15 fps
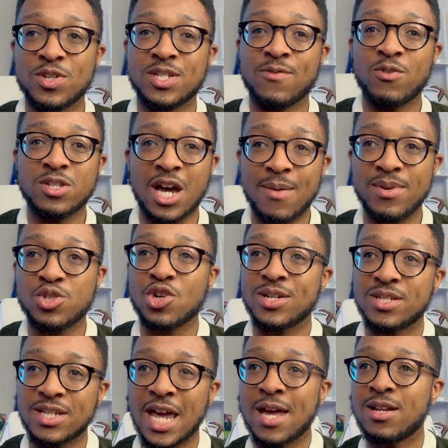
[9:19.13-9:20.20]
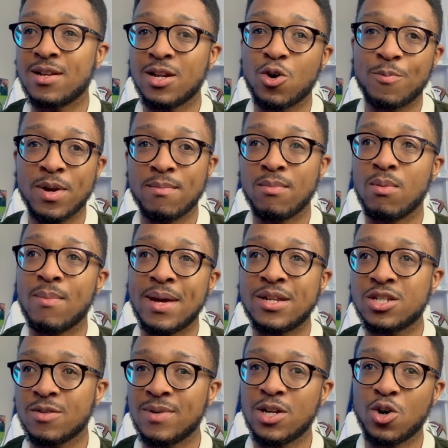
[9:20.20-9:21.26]
Every time he tried to gain a little bit of
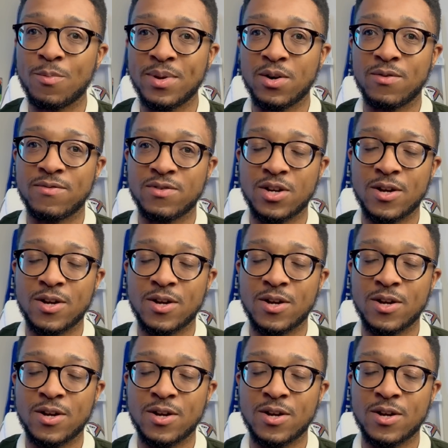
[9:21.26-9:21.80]
momentum, a little bit of